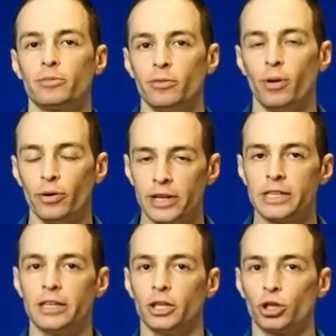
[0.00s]
will improve bone
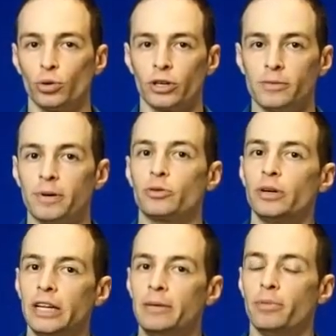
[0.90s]
density in the shoulders, but
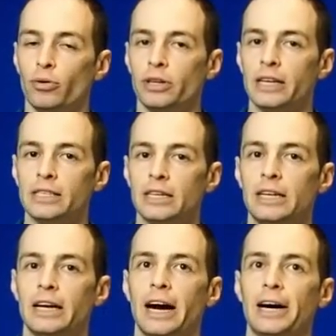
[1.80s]
really bone
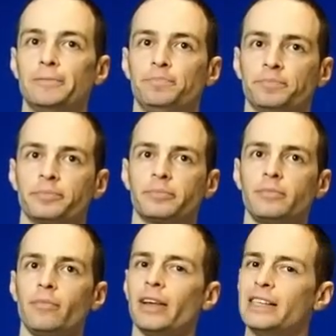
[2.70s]
density
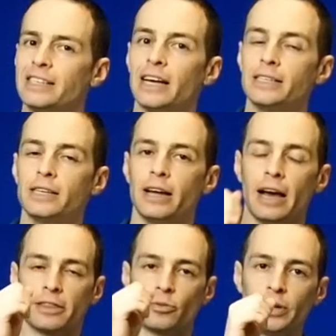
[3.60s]
is tested
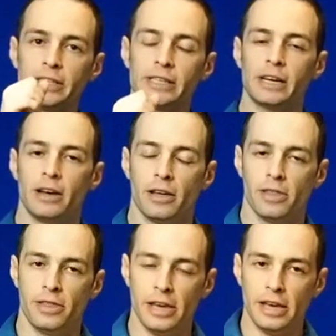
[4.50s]
at the wrist,
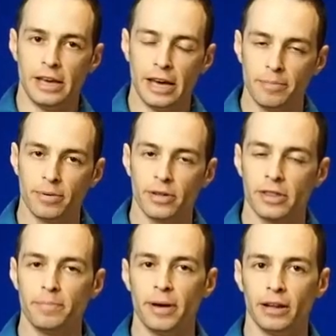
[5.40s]
the hip,
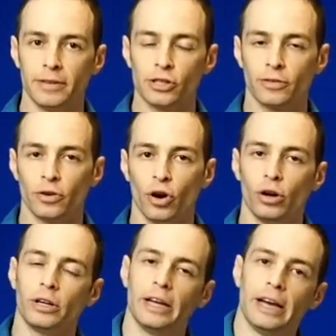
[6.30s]
the pelvis
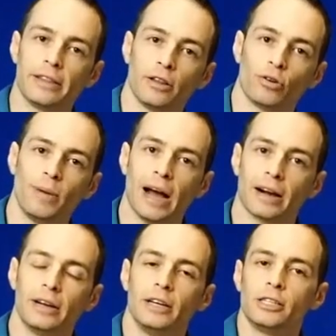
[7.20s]
overall, and the lower
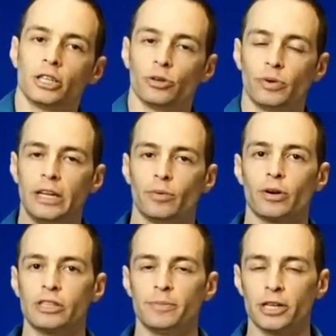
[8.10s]
back. So you really
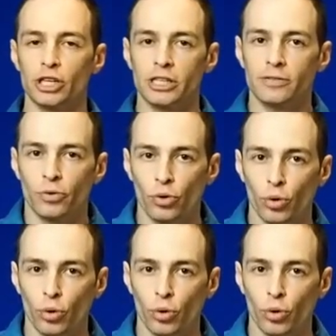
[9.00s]
want to do some exercises for